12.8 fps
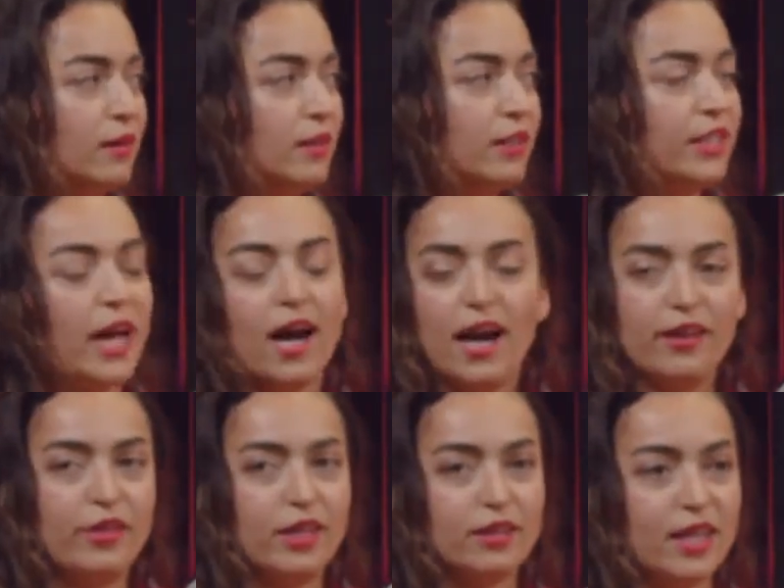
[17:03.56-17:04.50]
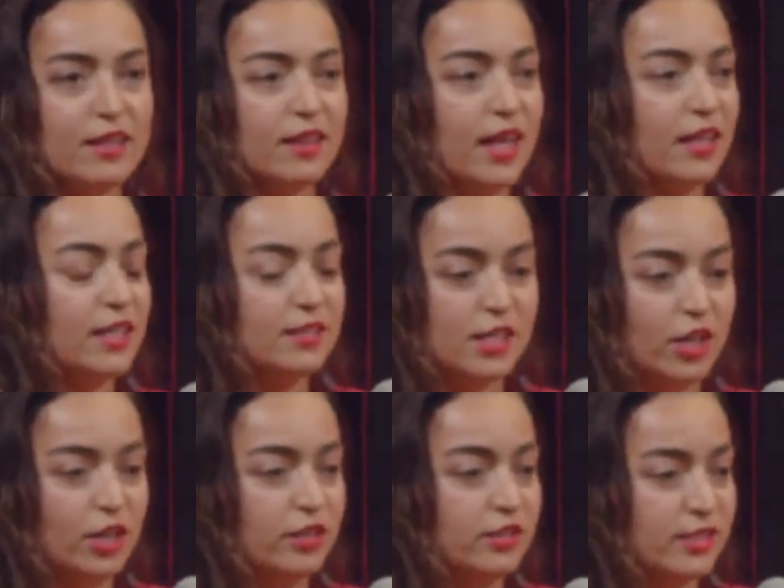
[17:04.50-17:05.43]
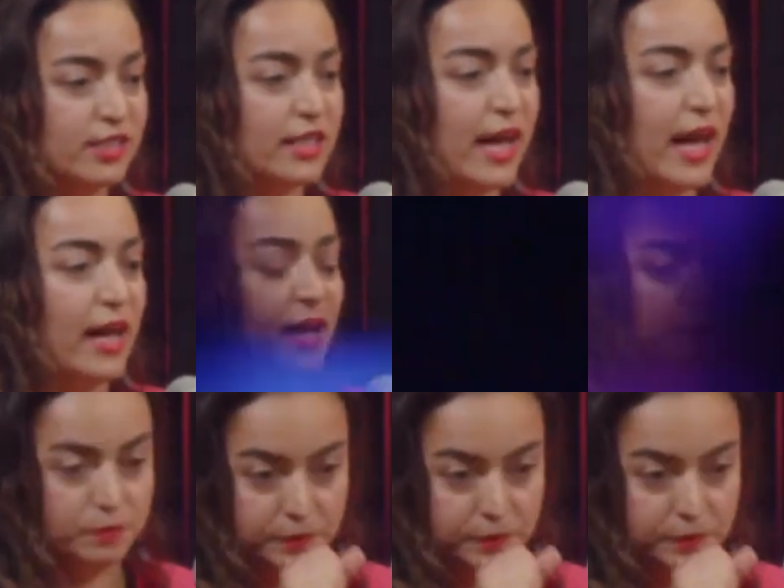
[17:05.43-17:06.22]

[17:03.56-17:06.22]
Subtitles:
Yeah, I think that it's going to stay, and